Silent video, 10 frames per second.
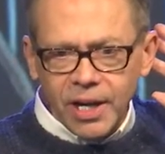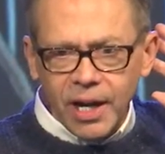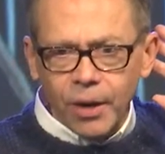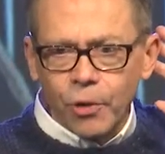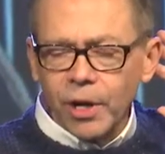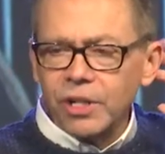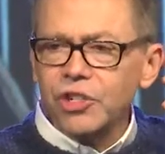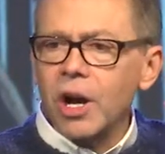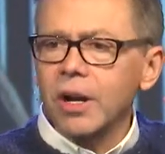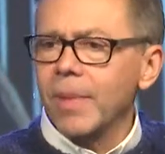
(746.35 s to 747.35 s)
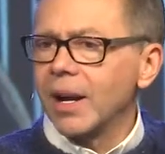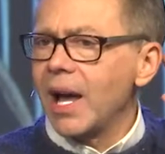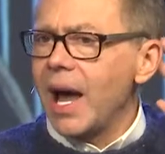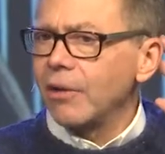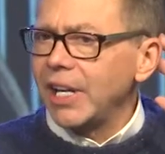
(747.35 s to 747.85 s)
and we're going to talk about
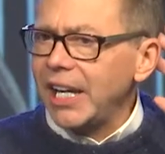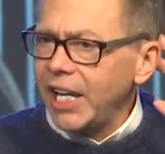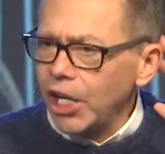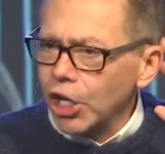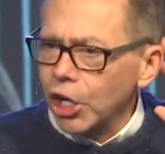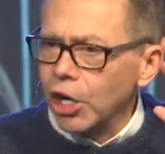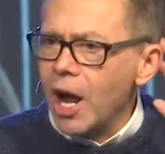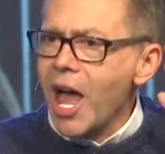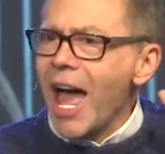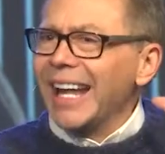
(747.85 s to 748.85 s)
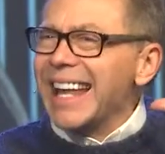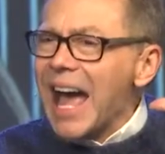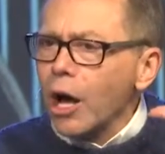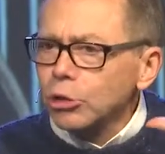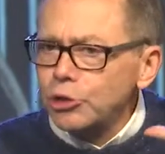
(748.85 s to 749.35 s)
how to hear and
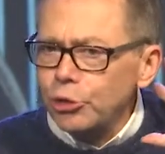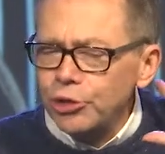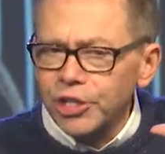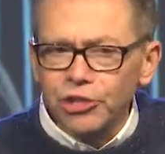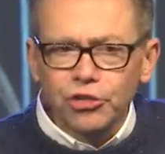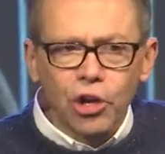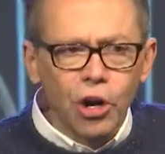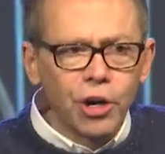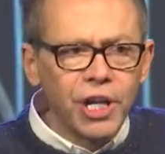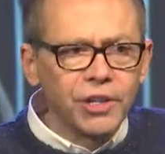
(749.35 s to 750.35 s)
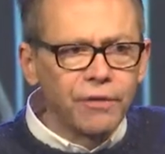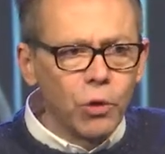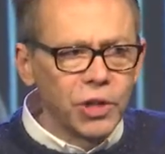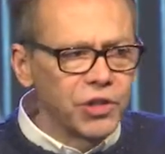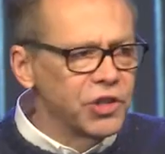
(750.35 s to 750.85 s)
how to discern His
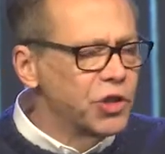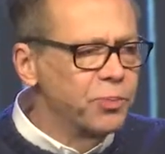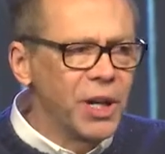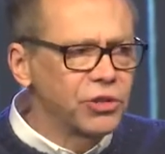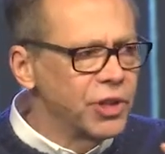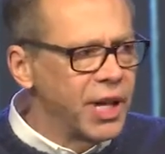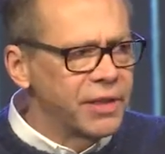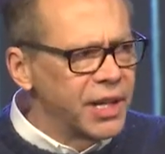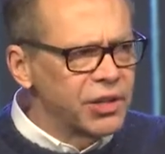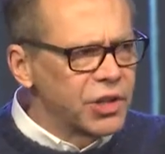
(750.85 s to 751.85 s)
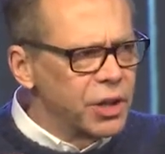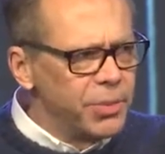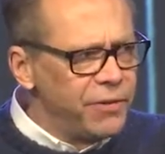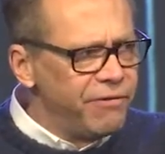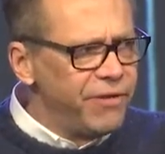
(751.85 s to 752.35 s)
voice. Especially, I think it's going to
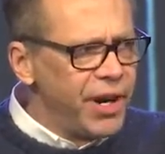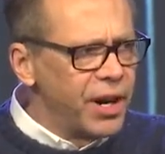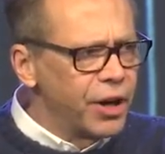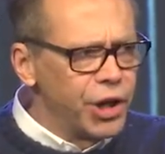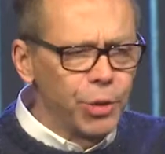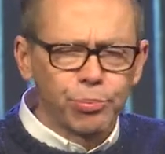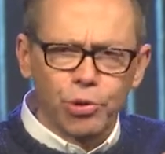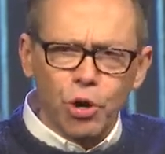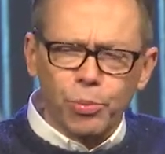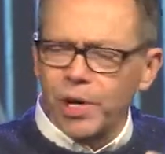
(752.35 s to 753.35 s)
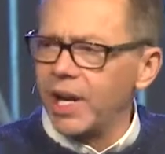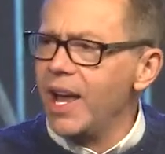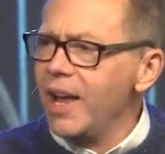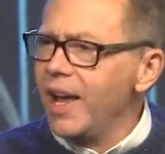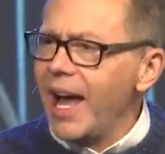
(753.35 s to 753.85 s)
be very appropriate
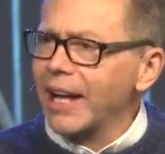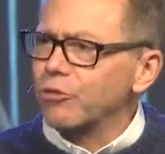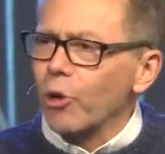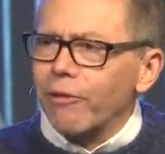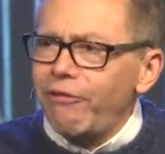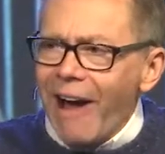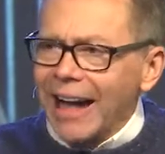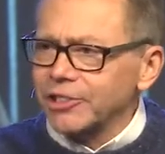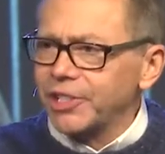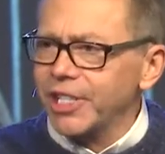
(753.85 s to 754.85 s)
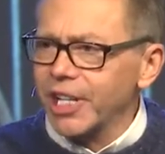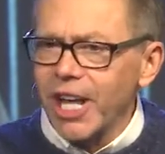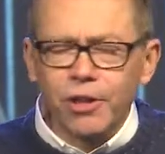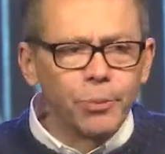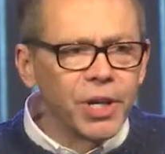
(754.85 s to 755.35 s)
as we're fasting
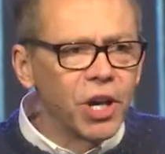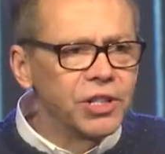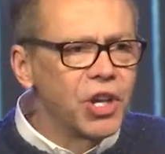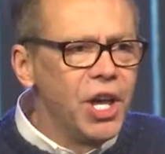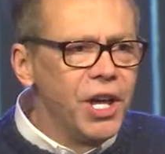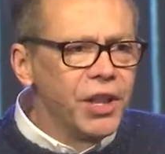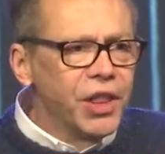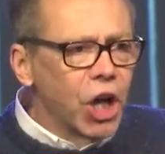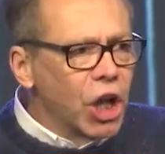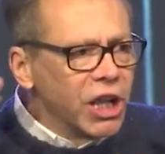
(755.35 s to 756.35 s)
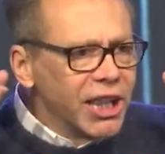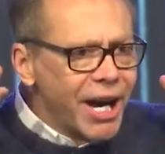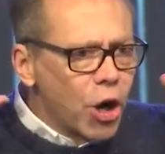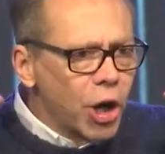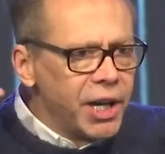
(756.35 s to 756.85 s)
together, because the
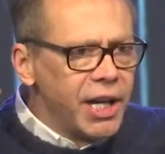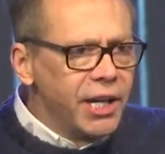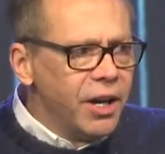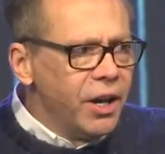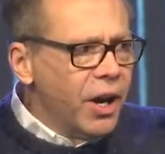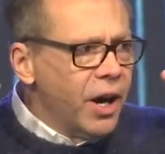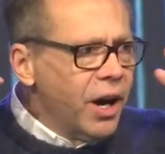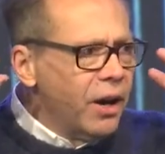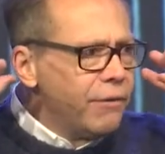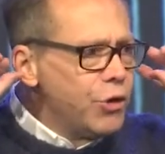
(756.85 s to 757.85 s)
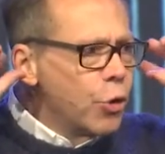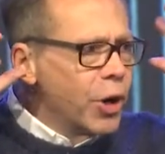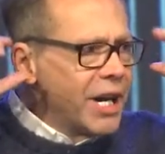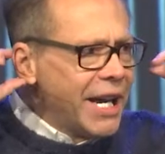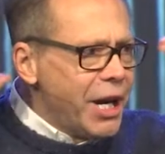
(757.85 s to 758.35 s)
clarity of
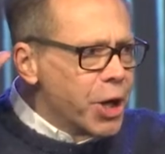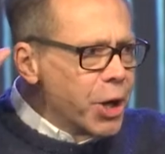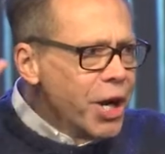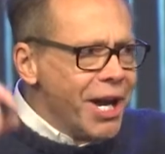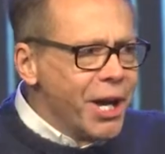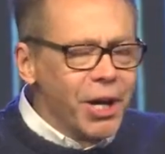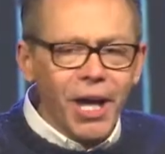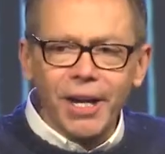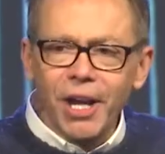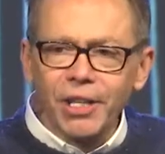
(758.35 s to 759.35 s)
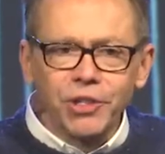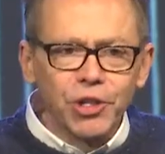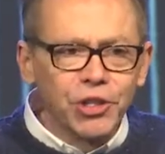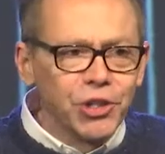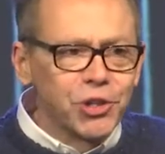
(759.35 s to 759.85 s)
your ear and, and
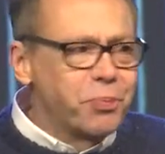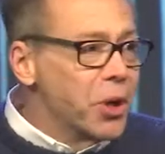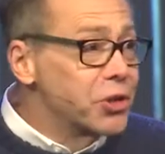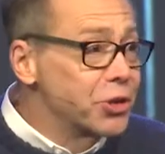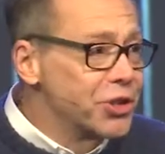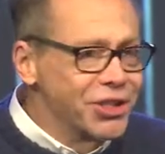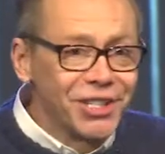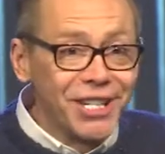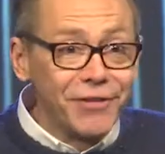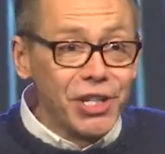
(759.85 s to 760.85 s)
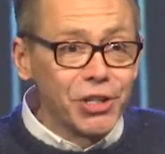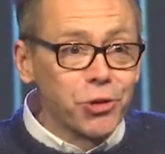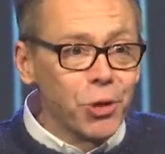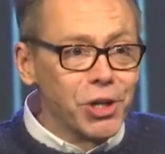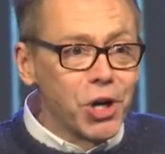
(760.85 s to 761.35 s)
spiritual sensitivity is
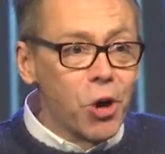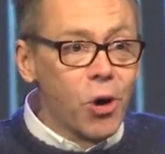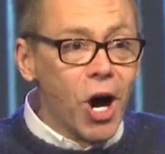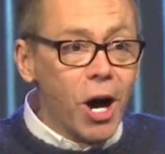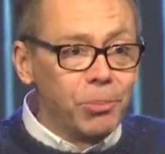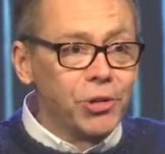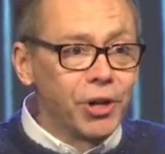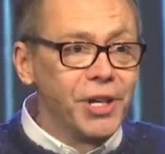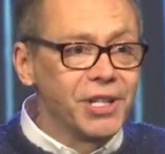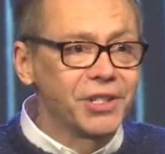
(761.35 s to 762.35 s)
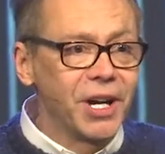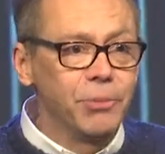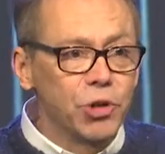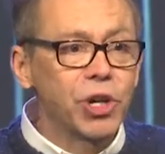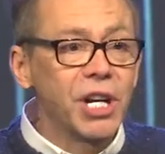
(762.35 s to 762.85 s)
going to go up during this
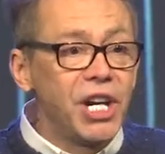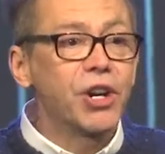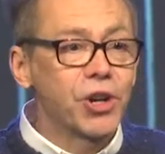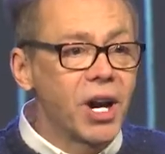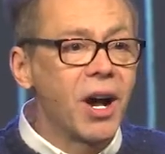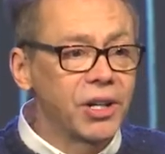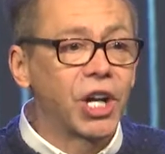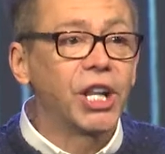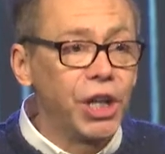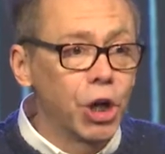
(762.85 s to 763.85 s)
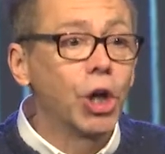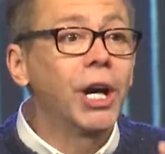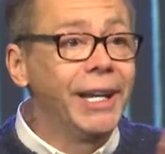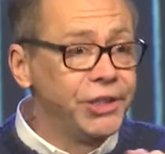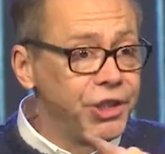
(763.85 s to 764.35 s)
time. You're going to hear God
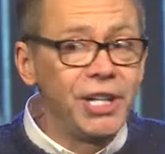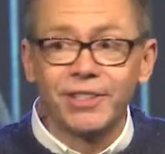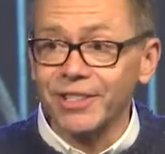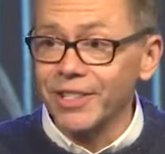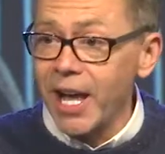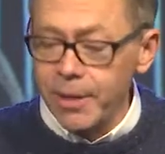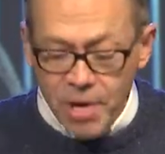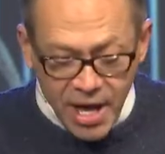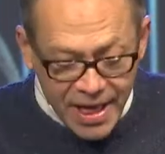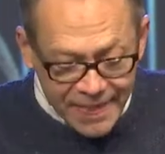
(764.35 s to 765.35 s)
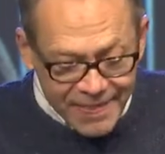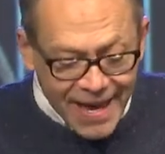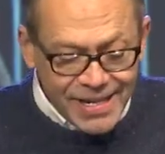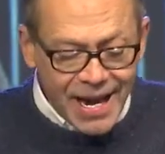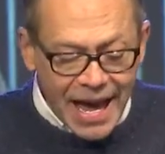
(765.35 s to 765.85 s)
clearer in Jesus' name
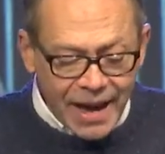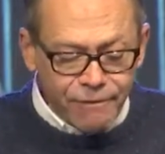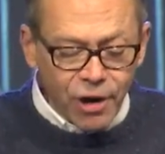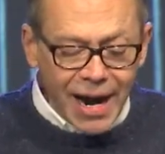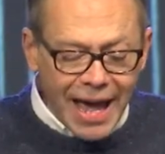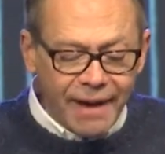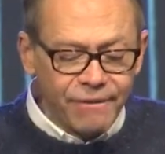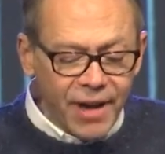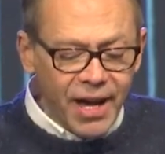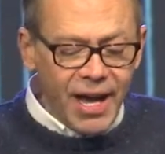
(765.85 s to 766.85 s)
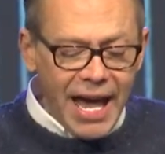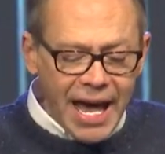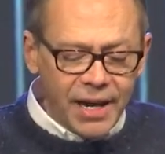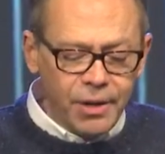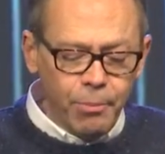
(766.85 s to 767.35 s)
than you ever have
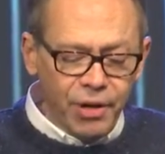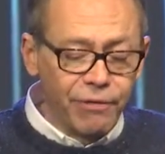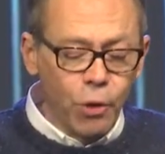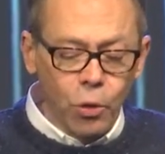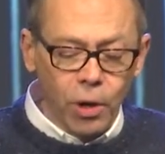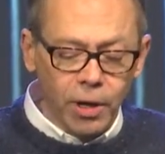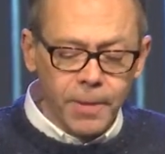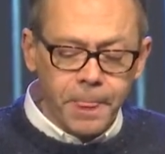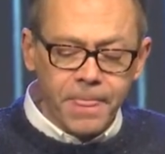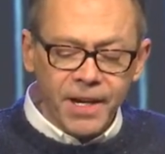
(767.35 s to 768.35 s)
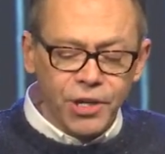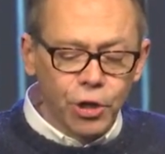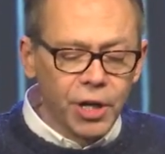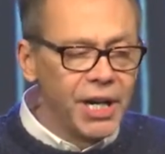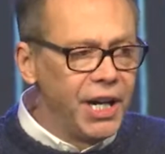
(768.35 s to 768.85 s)
had before.
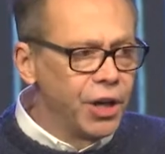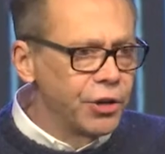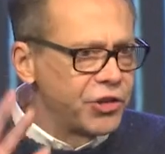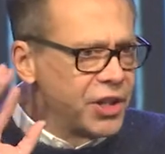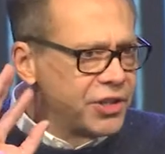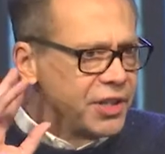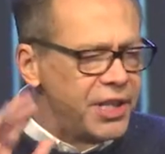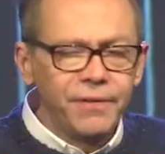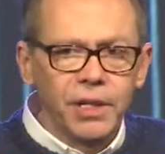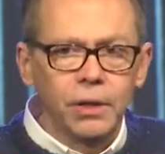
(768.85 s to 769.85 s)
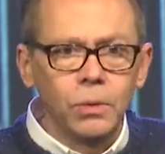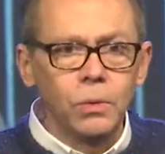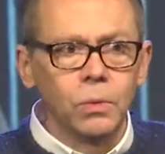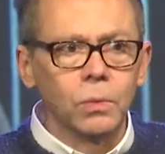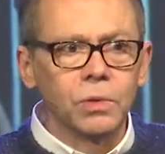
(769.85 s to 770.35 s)
Your ear sensitivity,
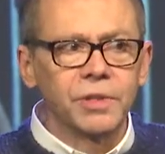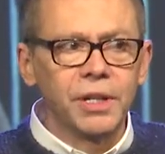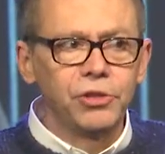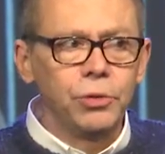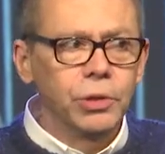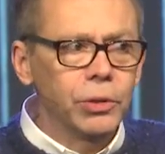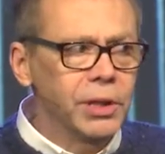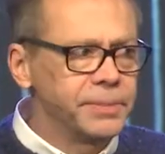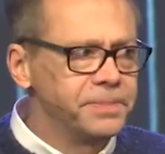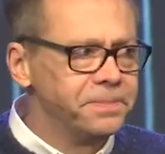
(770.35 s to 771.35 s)
ooh, was that you, Lord?